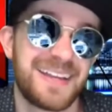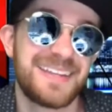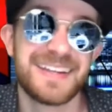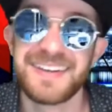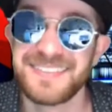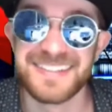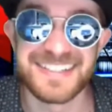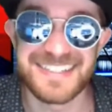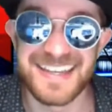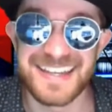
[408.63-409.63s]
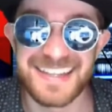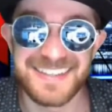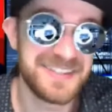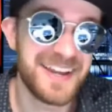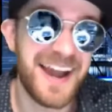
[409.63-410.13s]
it's like
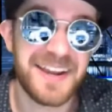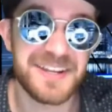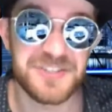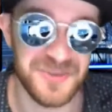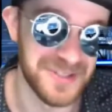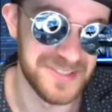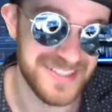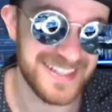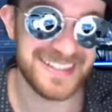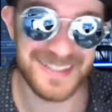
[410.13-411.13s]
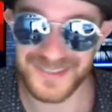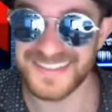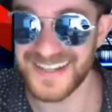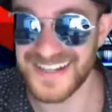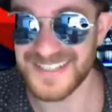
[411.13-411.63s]
you got controlled. You
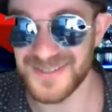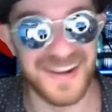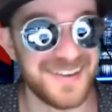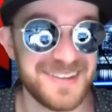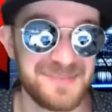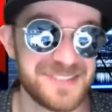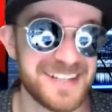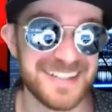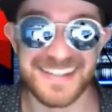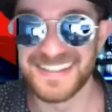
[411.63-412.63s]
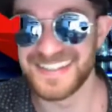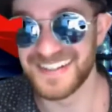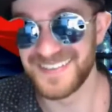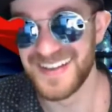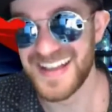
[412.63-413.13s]
clearly lost the round. I'm sorry.
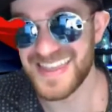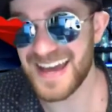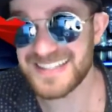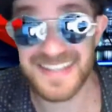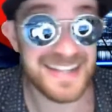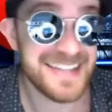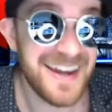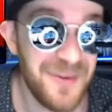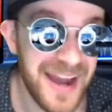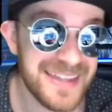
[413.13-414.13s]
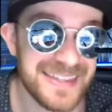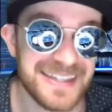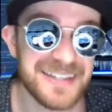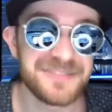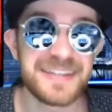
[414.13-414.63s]
That's how I
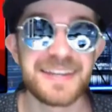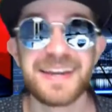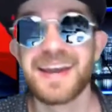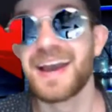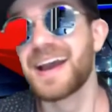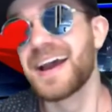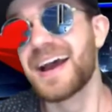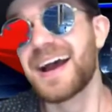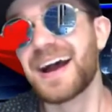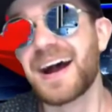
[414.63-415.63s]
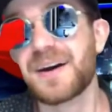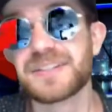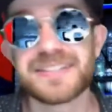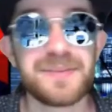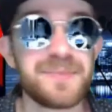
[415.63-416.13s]
think of it.
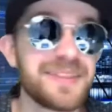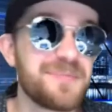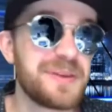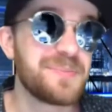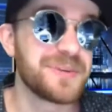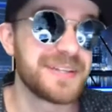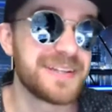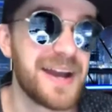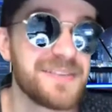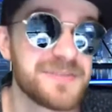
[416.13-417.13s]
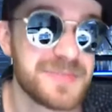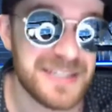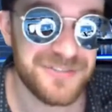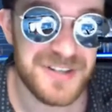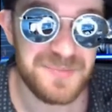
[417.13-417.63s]
Some other people, have some
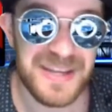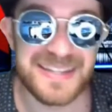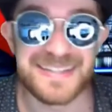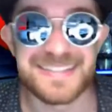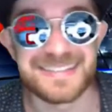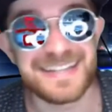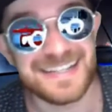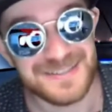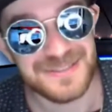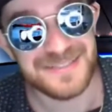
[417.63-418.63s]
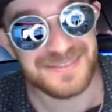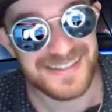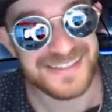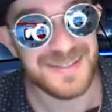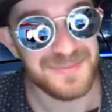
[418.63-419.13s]
different opinions, and that's why
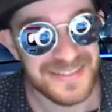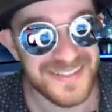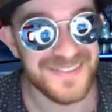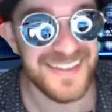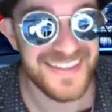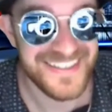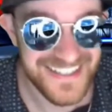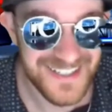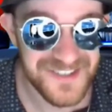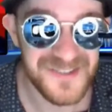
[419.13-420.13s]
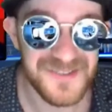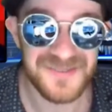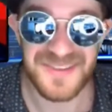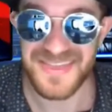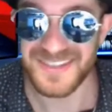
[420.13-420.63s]
we keep having these issues
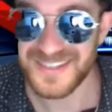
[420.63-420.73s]
with the